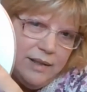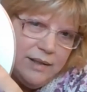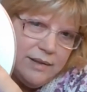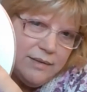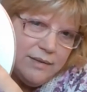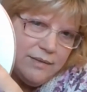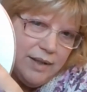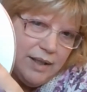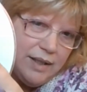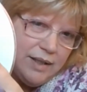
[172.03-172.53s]

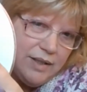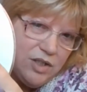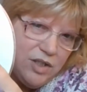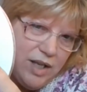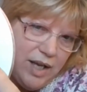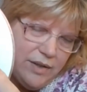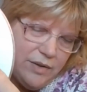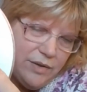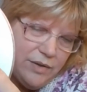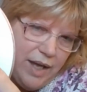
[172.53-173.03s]
so I can
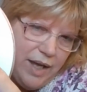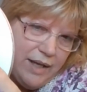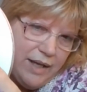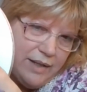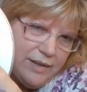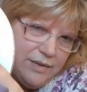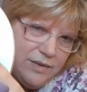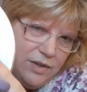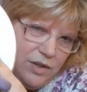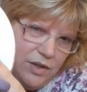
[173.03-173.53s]
shadow that
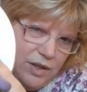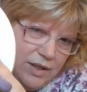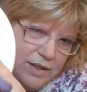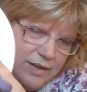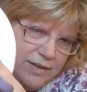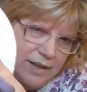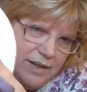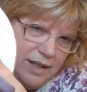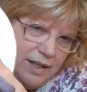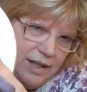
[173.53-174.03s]
so you can
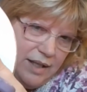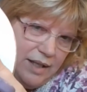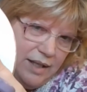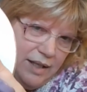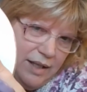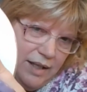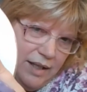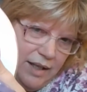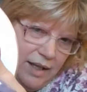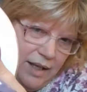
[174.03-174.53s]
see
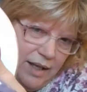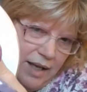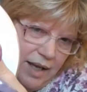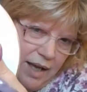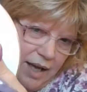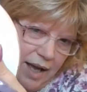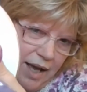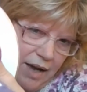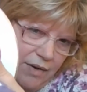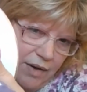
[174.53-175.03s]

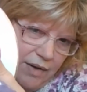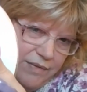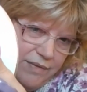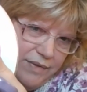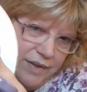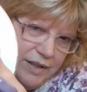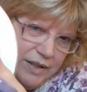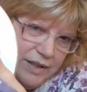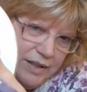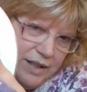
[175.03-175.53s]
how
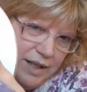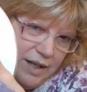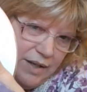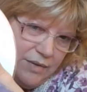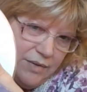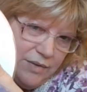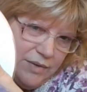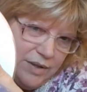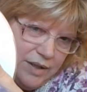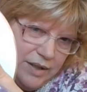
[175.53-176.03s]

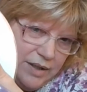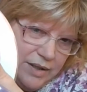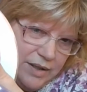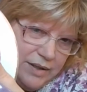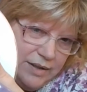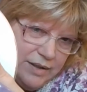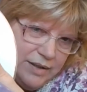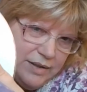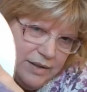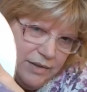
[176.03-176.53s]
how the
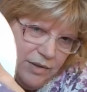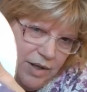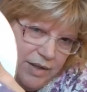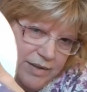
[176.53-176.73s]
cross